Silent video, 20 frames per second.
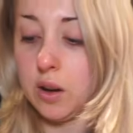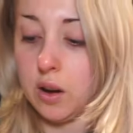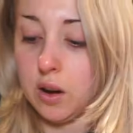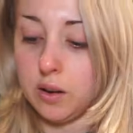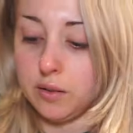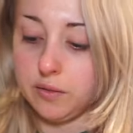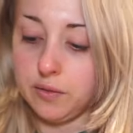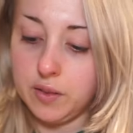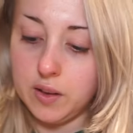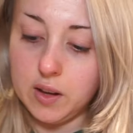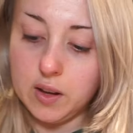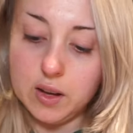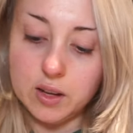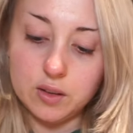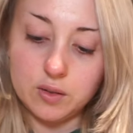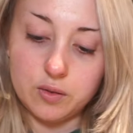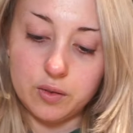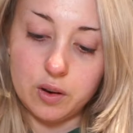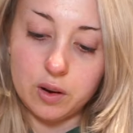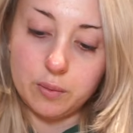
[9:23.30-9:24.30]
coffee. It's
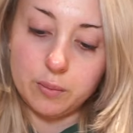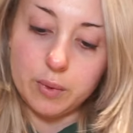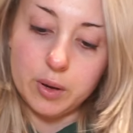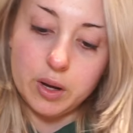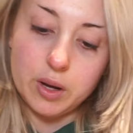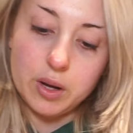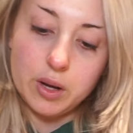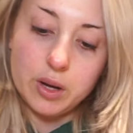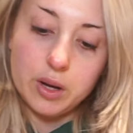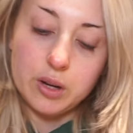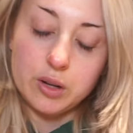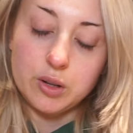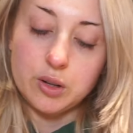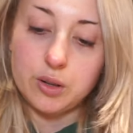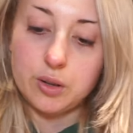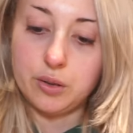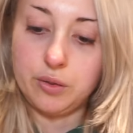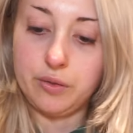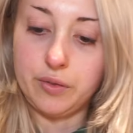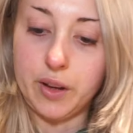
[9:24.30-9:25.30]
from
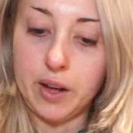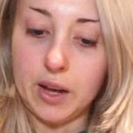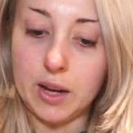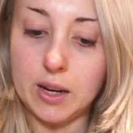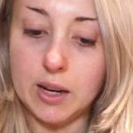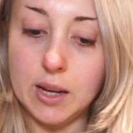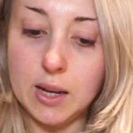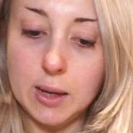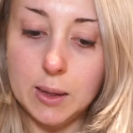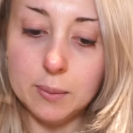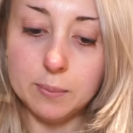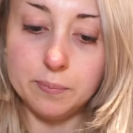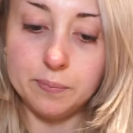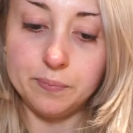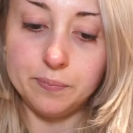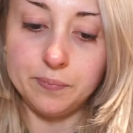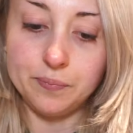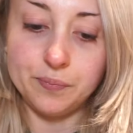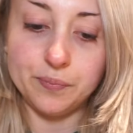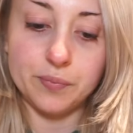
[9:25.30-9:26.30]
Truvani.
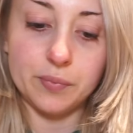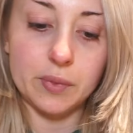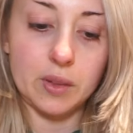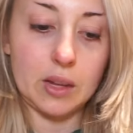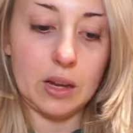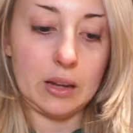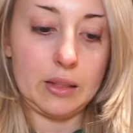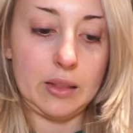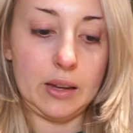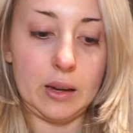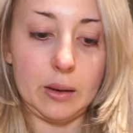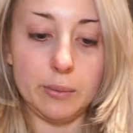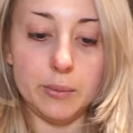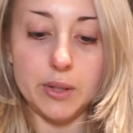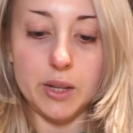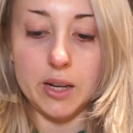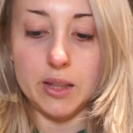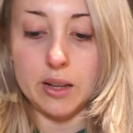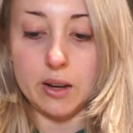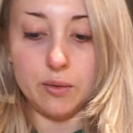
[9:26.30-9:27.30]
I think I'm
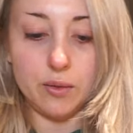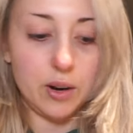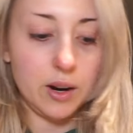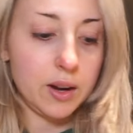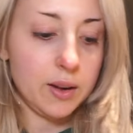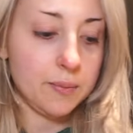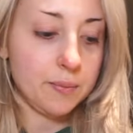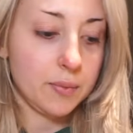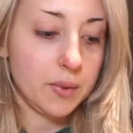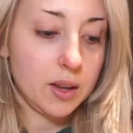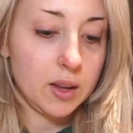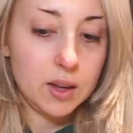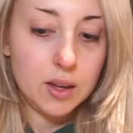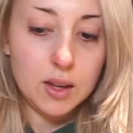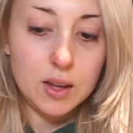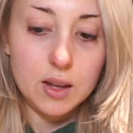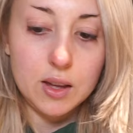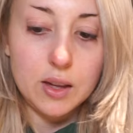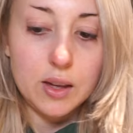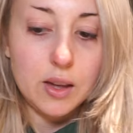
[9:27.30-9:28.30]
saying that right.
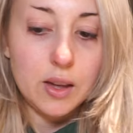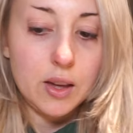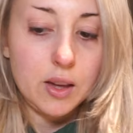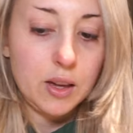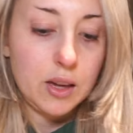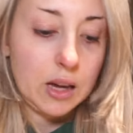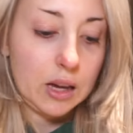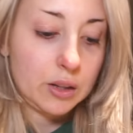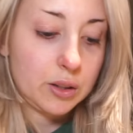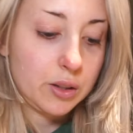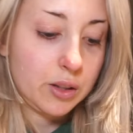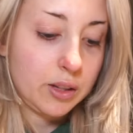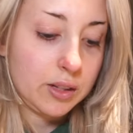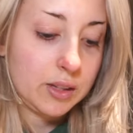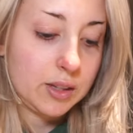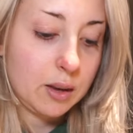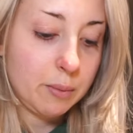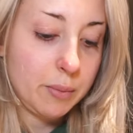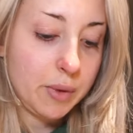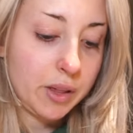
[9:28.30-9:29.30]
Yeah, so they
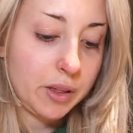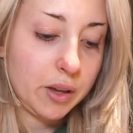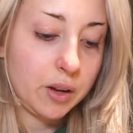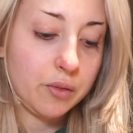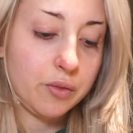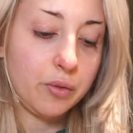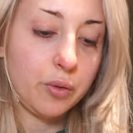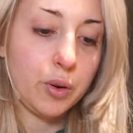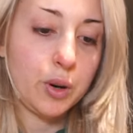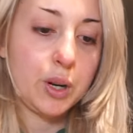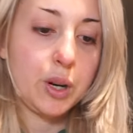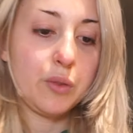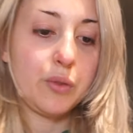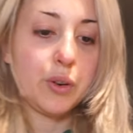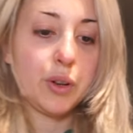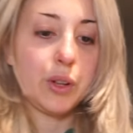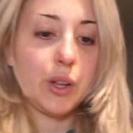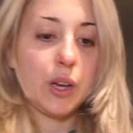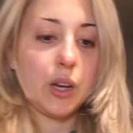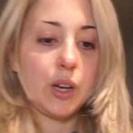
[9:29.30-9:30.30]
sent me like four
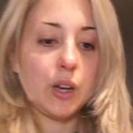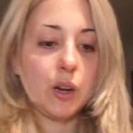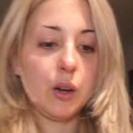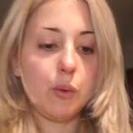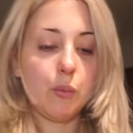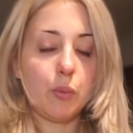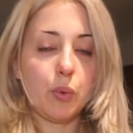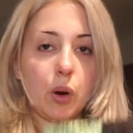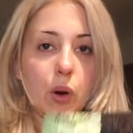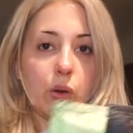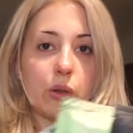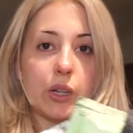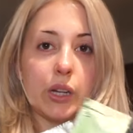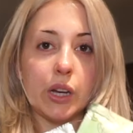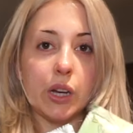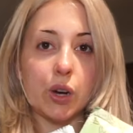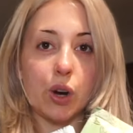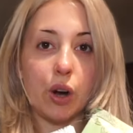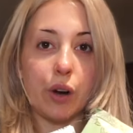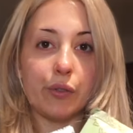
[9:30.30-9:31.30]
different like
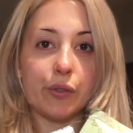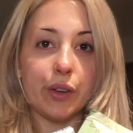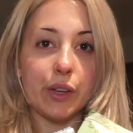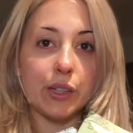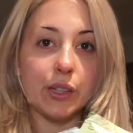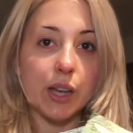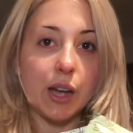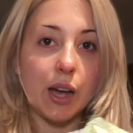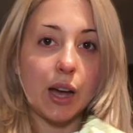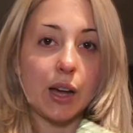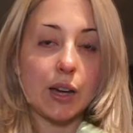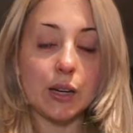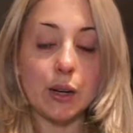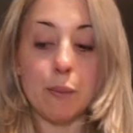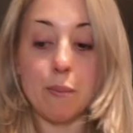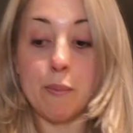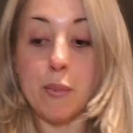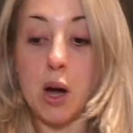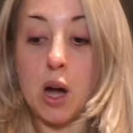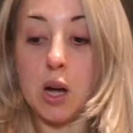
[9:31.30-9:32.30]
protein coffees and
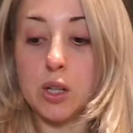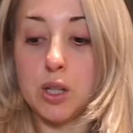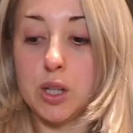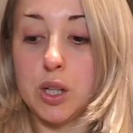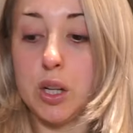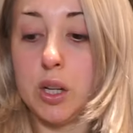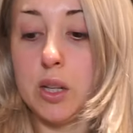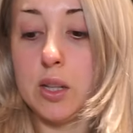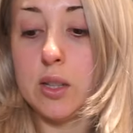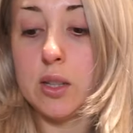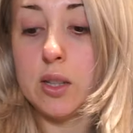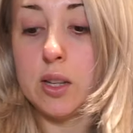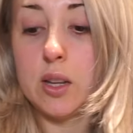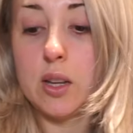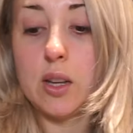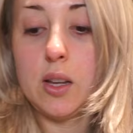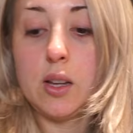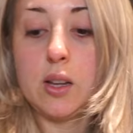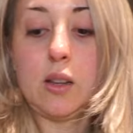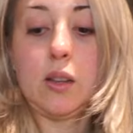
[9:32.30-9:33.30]
matchas.
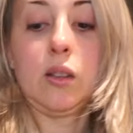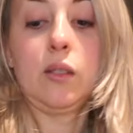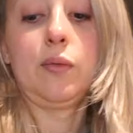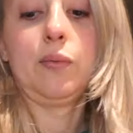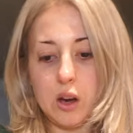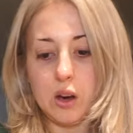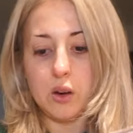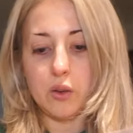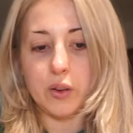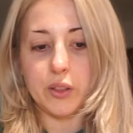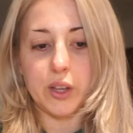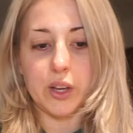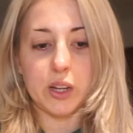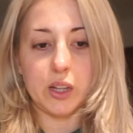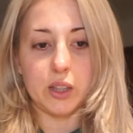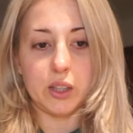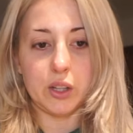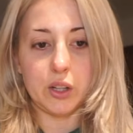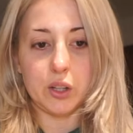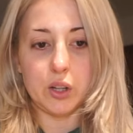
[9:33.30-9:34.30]
Oh, and like a
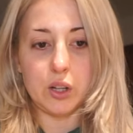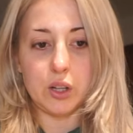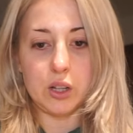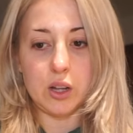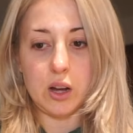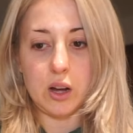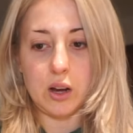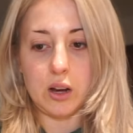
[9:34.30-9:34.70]
little